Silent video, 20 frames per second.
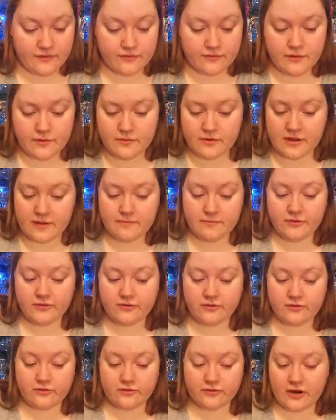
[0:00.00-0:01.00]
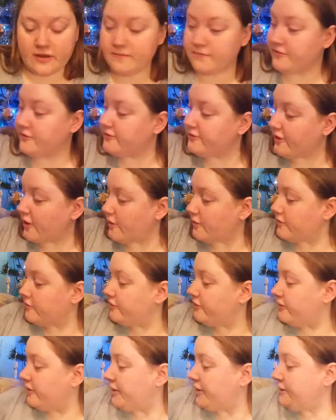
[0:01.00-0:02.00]
fruit gums, striped
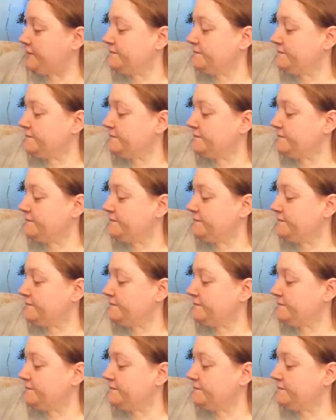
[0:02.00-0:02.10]
socks.